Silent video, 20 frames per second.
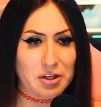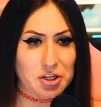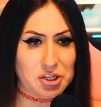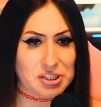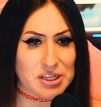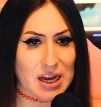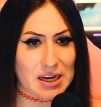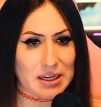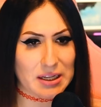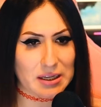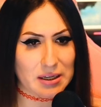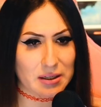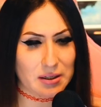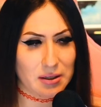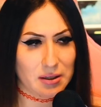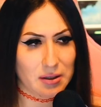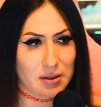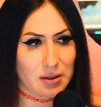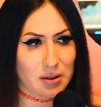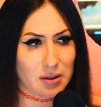understanding
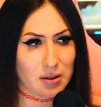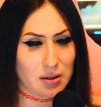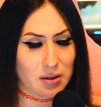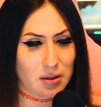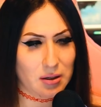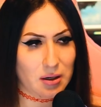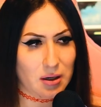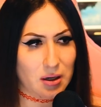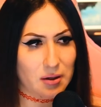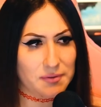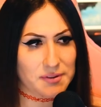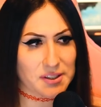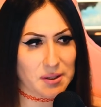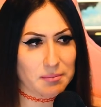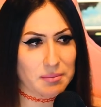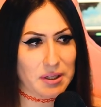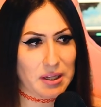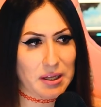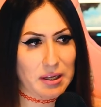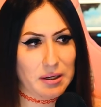of
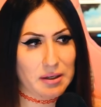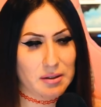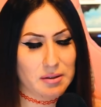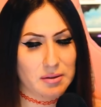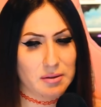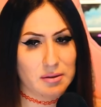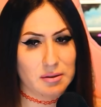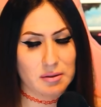something,